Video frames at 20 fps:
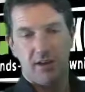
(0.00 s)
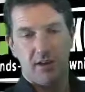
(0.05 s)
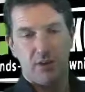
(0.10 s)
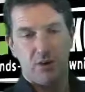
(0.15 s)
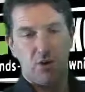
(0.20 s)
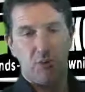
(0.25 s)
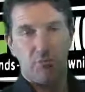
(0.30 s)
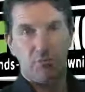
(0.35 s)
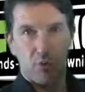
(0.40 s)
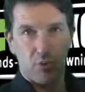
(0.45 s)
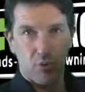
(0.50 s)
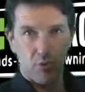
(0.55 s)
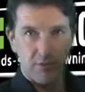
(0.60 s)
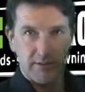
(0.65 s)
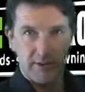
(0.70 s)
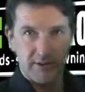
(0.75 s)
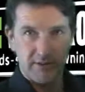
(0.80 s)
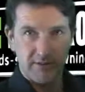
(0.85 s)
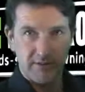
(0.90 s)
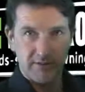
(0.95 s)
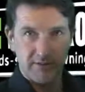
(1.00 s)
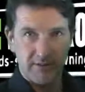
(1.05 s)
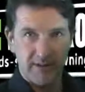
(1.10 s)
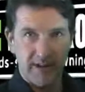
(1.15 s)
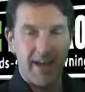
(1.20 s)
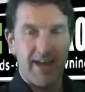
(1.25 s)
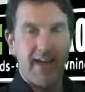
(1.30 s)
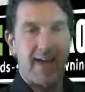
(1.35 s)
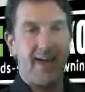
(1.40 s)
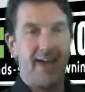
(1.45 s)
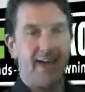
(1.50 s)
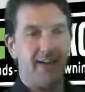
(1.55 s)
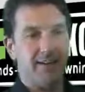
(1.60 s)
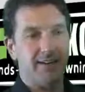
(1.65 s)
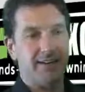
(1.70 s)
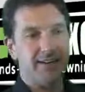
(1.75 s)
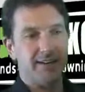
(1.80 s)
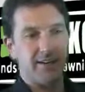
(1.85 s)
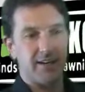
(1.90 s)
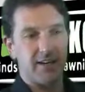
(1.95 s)
you'll pull it,
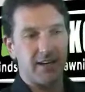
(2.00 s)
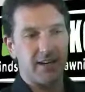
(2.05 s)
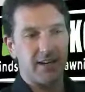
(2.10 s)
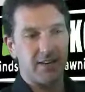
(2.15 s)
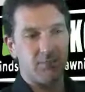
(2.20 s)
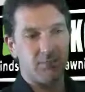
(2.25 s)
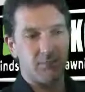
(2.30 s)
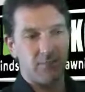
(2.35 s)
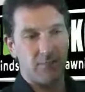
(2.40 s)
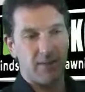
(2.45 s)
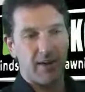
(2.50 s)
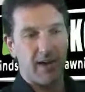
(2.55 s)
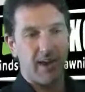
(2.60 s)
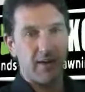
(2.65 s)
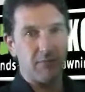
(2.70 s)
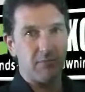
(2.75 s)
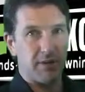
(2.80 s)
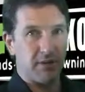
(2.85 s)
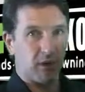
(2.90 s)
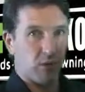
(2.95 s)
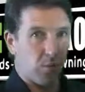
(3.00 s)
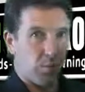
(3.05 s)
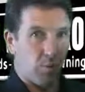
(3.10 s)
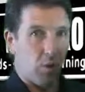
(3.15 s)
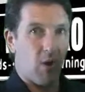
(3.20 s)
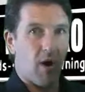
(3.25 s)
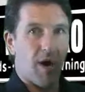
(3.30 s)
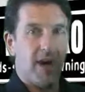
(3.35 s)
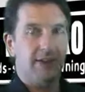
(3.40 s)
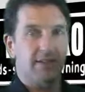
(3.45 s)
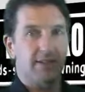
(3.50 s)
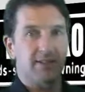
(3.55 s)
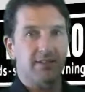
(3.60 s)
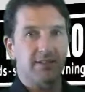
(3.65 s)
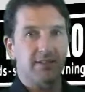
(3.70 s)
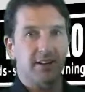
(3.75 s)
and it can be quite